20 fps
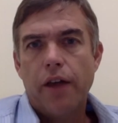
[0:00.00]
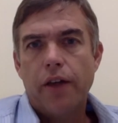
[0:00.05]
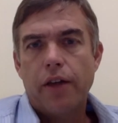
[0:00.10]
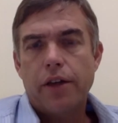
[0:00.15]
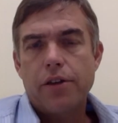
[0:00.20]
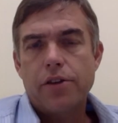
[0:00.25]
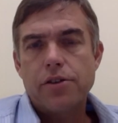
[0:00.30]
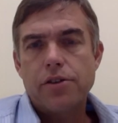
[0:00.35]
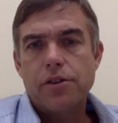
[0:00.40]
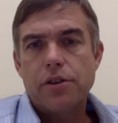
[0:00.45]
I
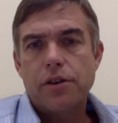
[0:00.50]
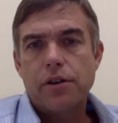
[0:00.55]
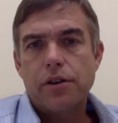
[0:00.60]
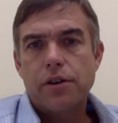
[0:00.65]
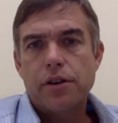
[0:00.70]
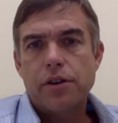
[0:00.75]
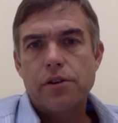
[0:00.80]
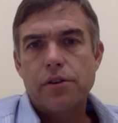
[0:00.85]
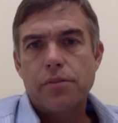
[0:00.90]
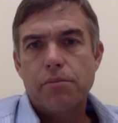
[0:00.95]
think is
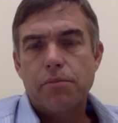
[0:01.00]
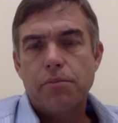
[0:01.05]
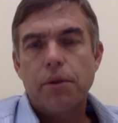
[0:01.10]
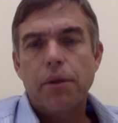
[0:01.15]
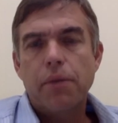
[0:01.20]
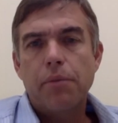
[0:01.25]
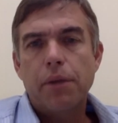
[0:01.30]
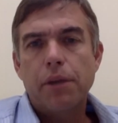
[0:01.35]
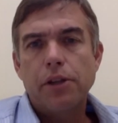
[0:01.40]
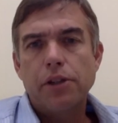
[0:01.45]
a
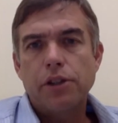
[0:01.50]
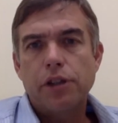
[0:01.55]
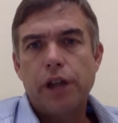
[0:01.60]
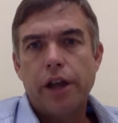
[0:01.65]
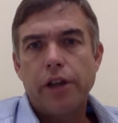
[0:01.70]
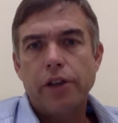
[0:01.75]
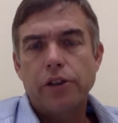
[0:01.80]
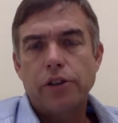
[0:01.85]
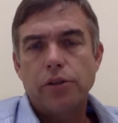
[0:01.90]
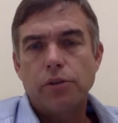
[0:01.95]
big
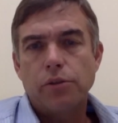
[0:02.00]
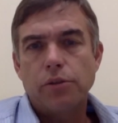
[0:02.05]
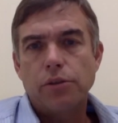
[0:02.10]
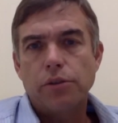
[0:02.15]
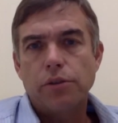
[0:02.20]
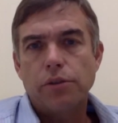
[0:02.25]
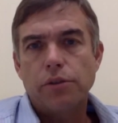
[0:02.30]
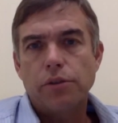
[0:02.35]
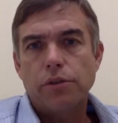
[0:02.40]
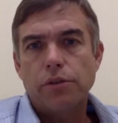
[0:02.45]
change that
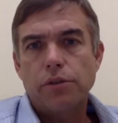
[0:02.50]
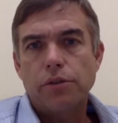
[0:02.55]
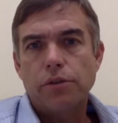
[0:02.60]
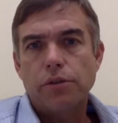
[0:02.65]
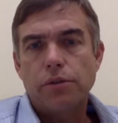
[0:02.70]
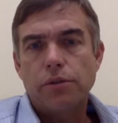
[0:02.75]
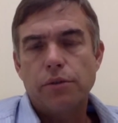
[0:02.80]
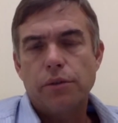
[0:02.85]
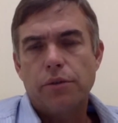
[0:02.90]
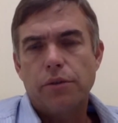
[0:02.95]

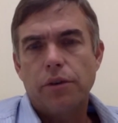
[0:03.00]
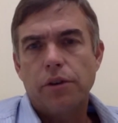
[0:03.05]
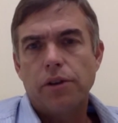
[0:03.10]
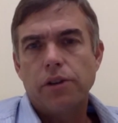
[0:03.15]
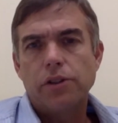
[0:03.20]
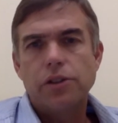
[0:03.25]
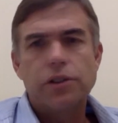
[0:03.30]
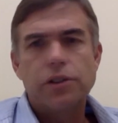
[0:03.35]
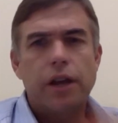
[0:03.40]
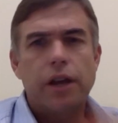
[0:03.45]
we've
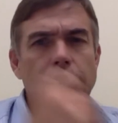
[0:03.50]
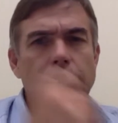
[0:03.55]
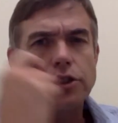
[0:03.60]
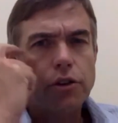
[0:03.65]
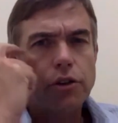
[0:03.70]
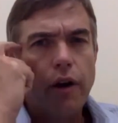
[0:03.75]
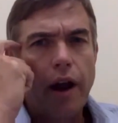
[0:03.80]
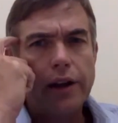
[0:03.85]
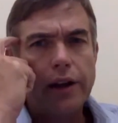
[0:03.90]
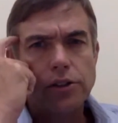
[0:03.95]
really just
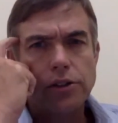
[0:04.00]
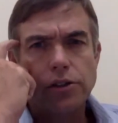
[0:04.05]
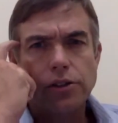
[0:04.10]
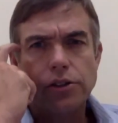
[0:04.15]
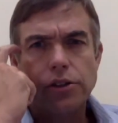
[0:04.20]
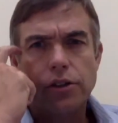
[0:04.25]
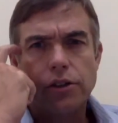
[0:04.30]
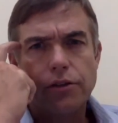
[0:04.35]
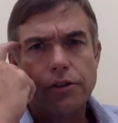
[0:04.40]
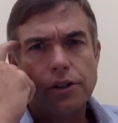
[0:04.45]
kind of
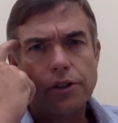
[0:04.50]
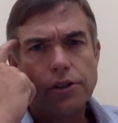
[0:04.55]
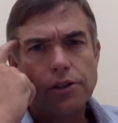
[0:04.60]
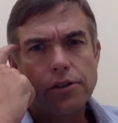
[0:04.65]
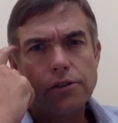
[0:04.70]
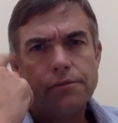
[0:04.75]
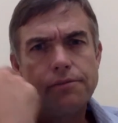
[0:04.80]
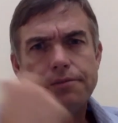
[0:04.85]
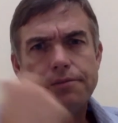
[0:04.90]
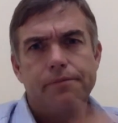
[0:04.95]
scratched the
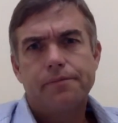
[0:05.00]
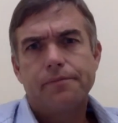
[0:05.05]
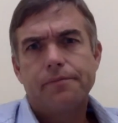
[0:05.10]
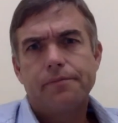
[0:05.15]
surface.